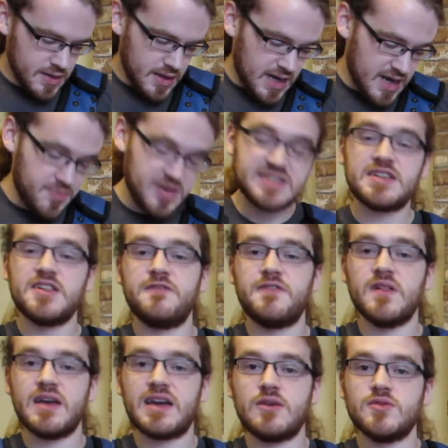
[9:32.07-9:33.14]
I basically
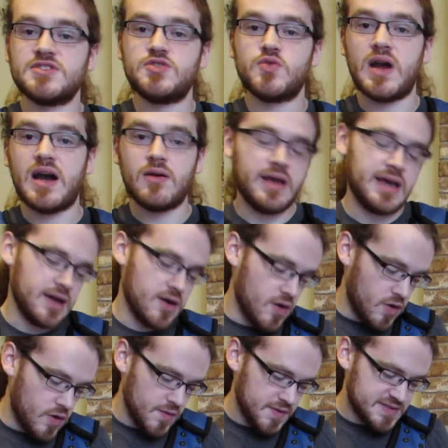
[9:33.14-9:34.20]
felt like I was drowning
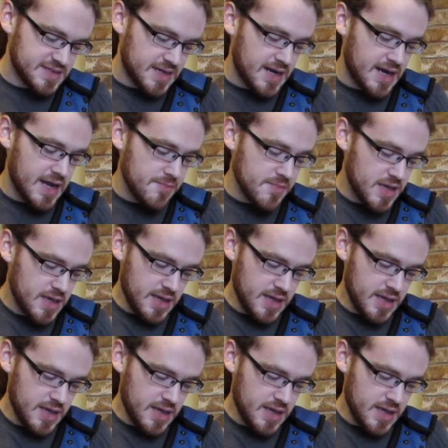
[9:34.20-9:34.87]
all the time.